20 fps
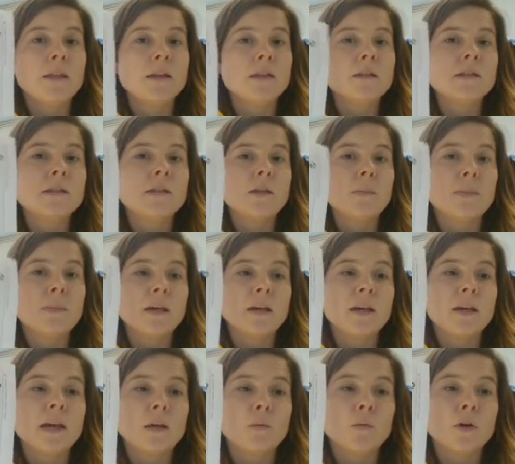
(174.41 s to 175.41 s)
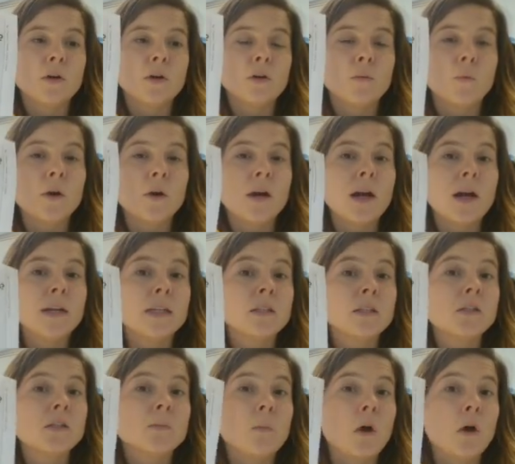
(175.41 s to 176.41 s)
This is something, again, we're going to work on
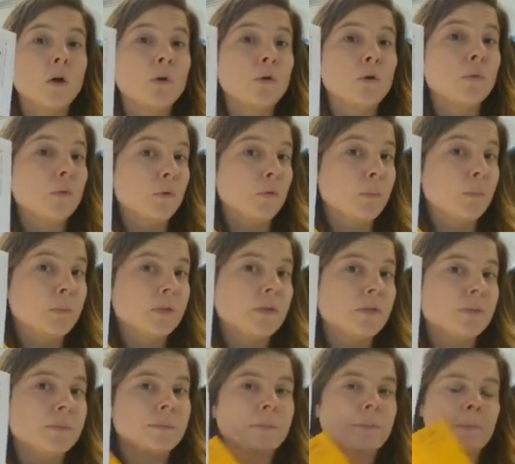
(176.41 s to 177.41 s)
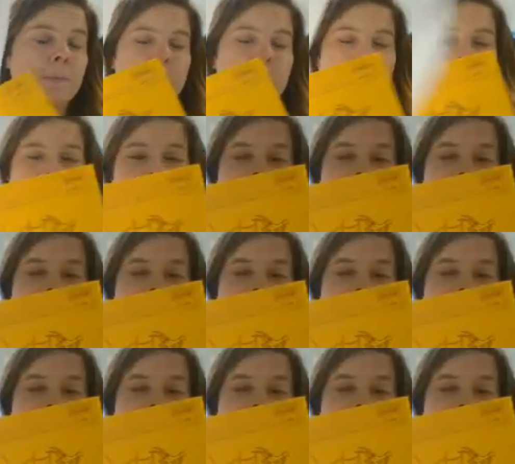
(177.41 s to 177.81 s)
in small groups,